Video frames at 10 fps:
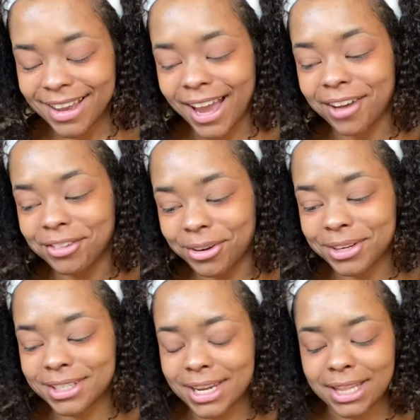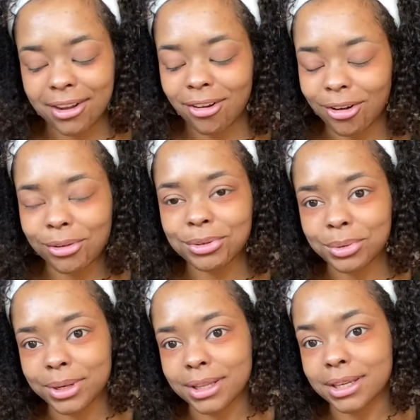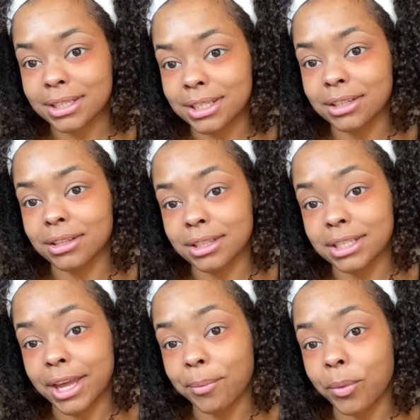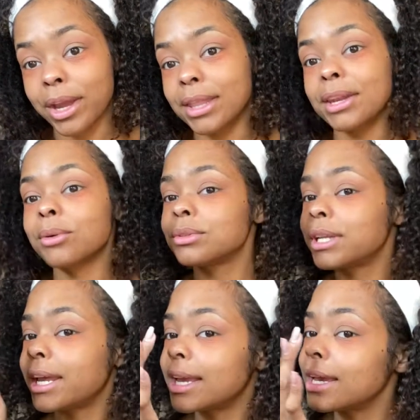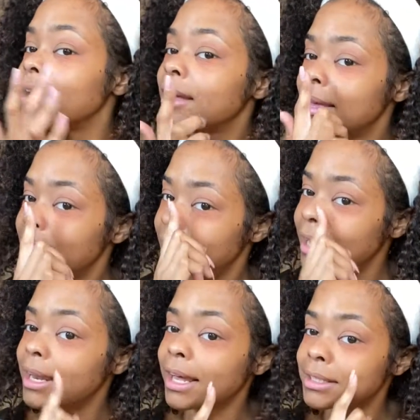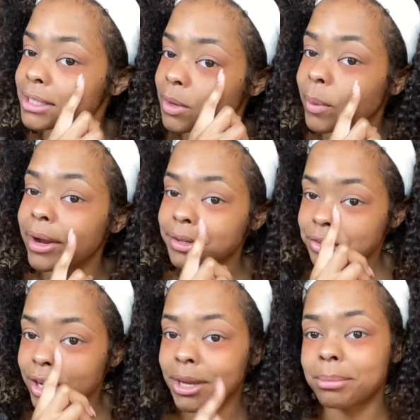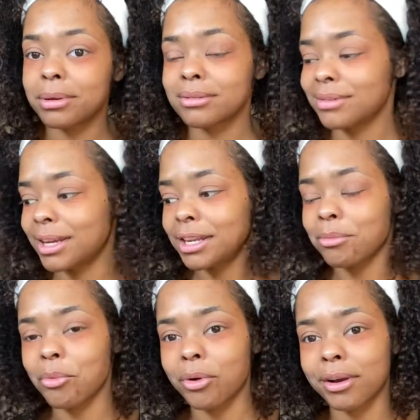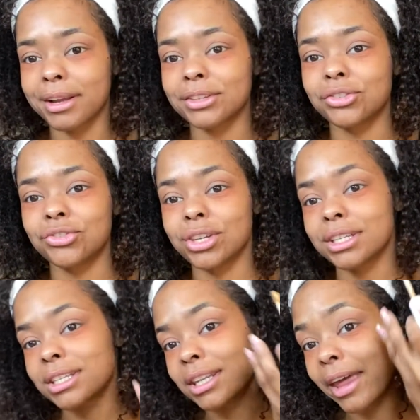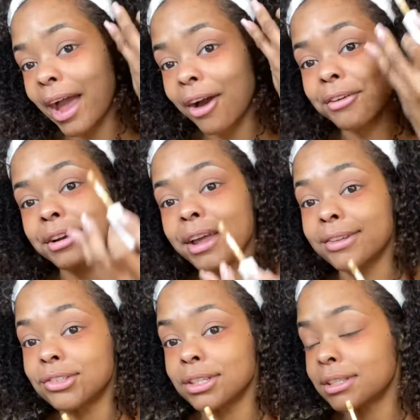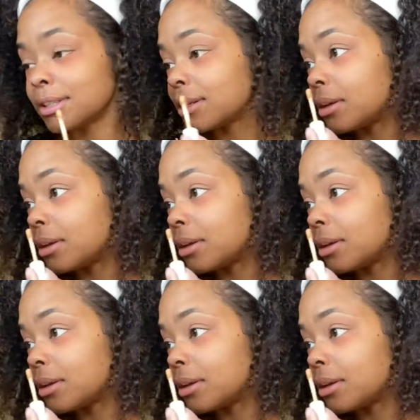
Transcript: I've noticed that they're all doing the concealer the same way. They don't take it in that square shape anymore. It's just the outer edges.